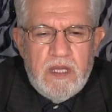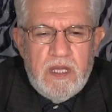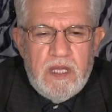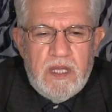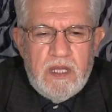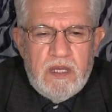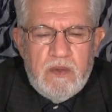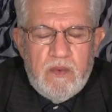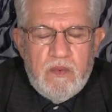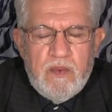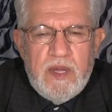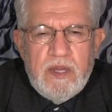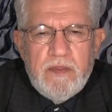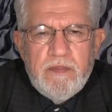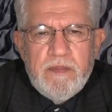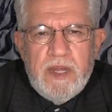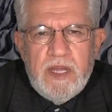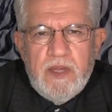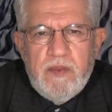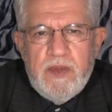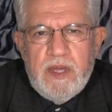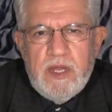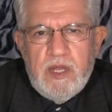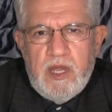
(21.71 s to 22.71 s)
and one
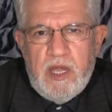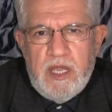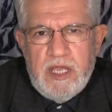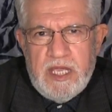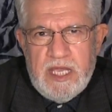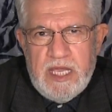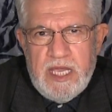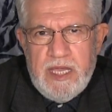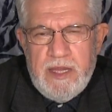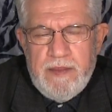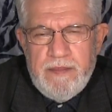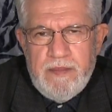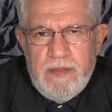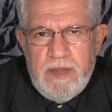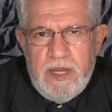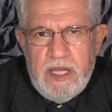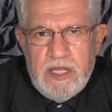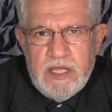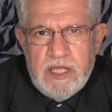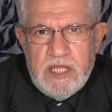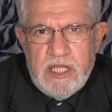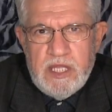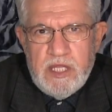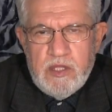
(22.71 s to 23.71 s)
by one I come
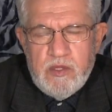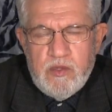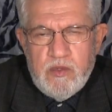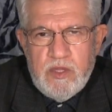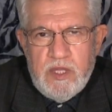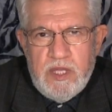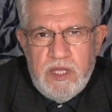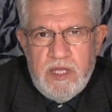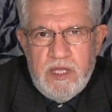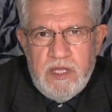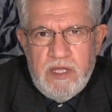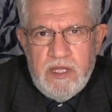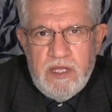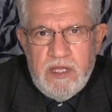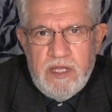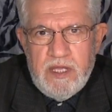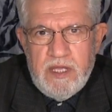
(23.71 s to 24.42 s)
until to the